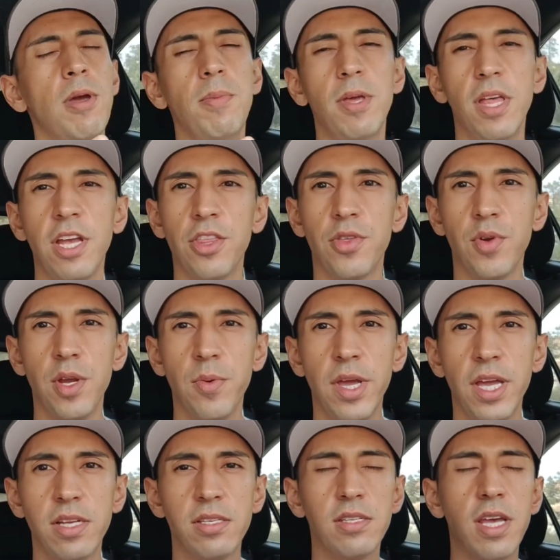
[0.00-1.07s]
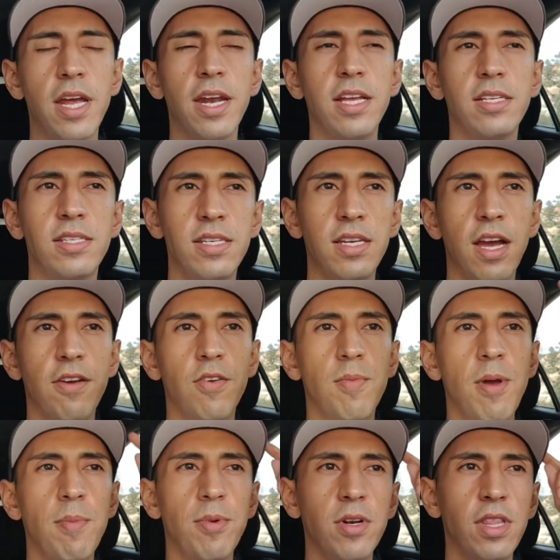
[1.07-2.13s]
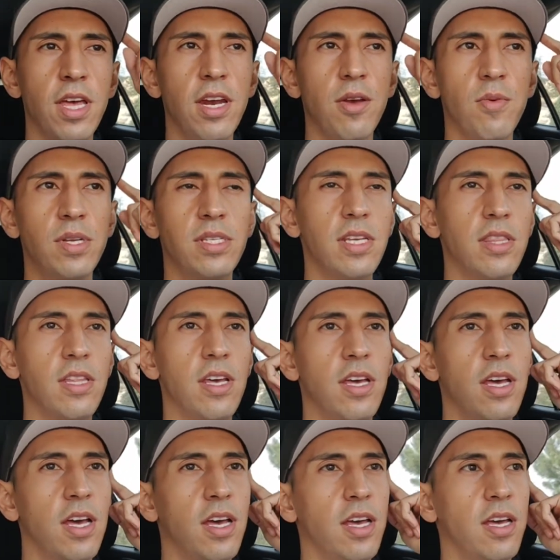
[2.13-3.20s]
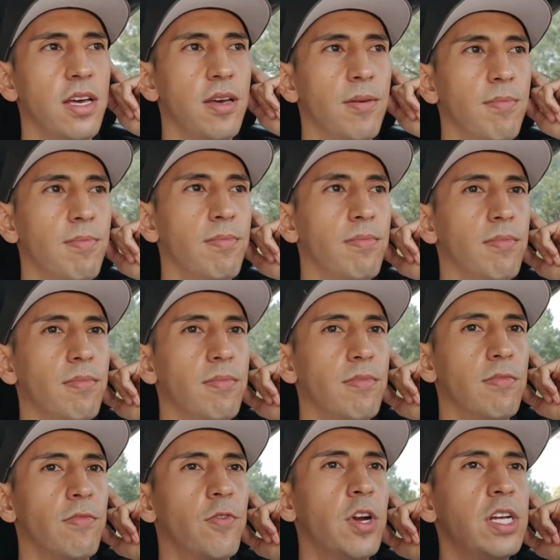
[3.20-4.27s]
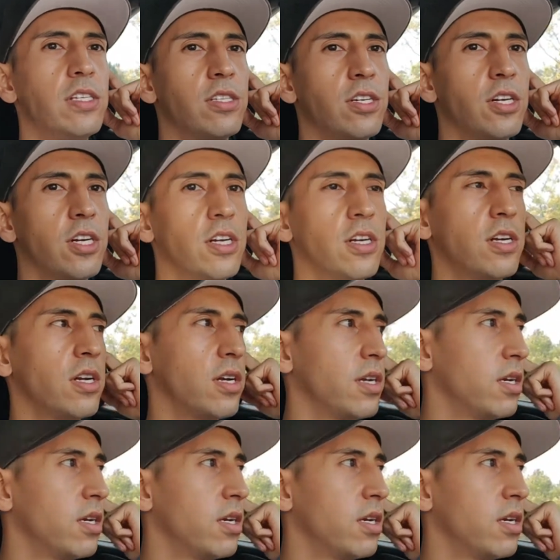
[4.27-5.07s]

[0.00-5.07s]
Maybe like 3 weeks, and I remembered that it was in the freezer.